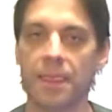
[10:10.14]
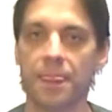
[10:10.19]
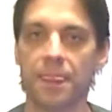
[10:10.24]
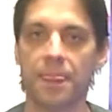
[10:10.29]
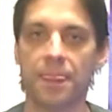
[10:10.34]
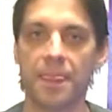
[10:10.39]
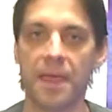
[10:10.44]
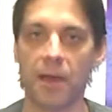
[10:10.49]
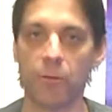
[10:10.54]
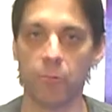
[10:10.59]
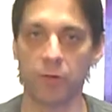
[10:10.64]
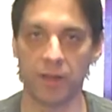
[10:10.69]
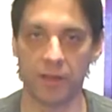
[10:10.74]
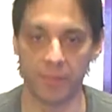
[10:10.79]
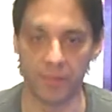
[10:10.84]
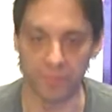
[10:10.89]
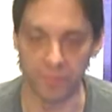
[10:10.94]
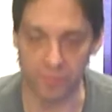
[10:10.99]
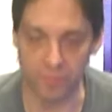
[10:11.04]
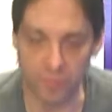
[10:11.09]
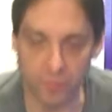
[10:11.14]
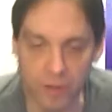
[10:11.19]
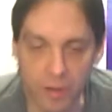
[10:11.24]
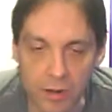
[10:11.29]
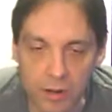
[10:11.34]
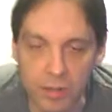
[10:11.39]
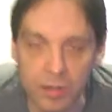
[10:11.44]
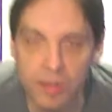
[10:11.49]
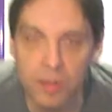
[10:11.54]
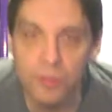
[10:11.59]
That one on the floor.
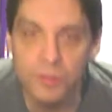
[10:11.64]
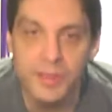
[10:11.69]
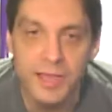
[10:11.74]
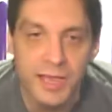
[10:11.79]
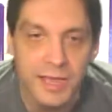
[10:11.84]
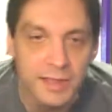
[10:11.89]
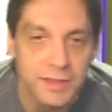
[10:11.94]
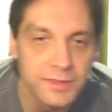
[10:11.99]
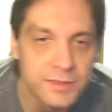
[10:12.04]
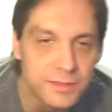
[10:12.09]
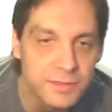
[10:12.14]
Okay,